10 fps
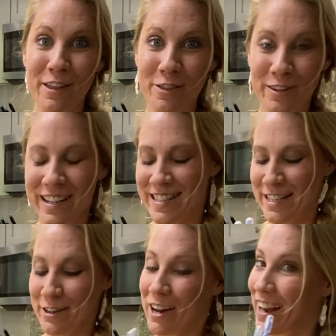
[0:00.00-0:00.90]
of 3 because
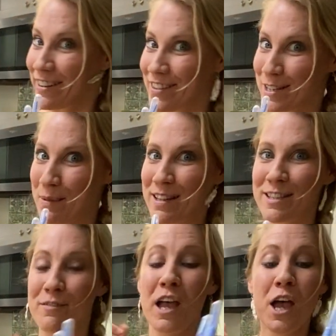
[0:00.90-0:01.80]
these are kind of
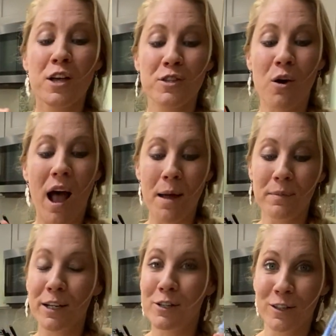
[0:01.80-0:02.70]
expensive. So I'm
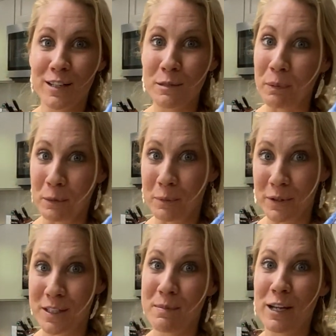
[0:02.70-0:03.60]
gonna turn this purple
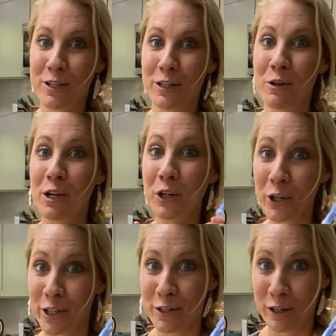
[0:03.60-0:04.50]
to make sure you know it
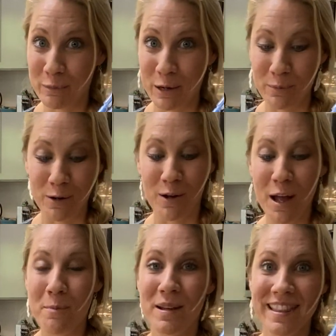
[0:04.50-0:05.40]
could turn purple,
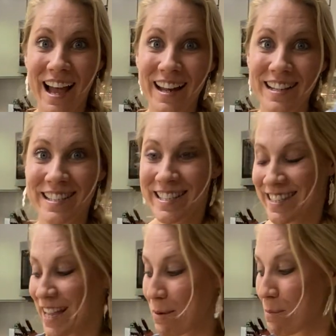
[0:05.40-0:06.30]
but that is
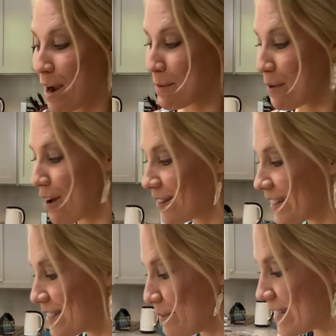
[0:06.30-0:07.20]
just like
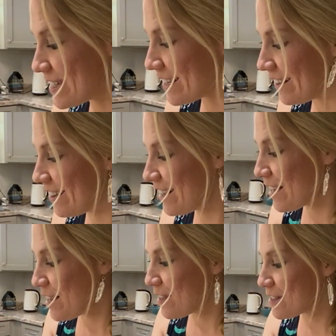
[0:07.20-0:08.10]
mind-boggling to me still.
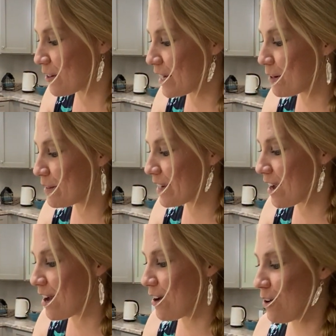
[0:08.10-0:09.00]
So here we
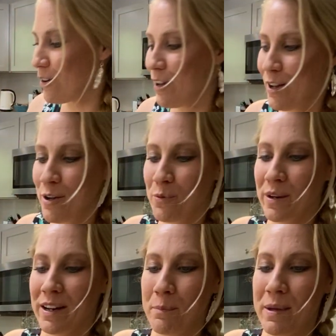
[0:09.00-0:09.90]
go.
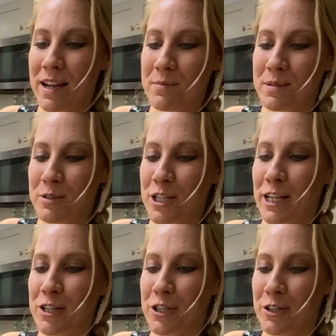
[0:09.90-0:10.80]
We're gonna pick up some
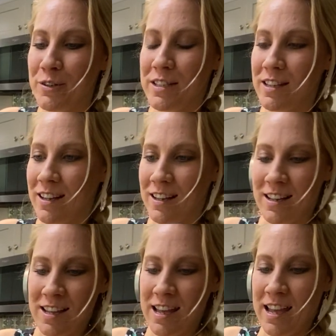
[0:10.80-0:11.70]
chicken juice,
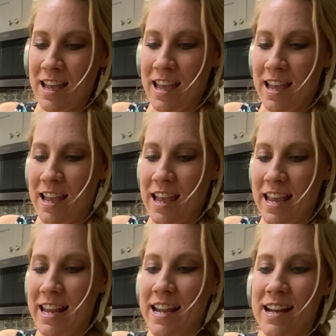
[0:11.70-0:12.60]

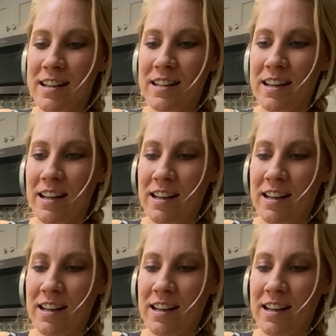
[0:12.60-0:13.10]
and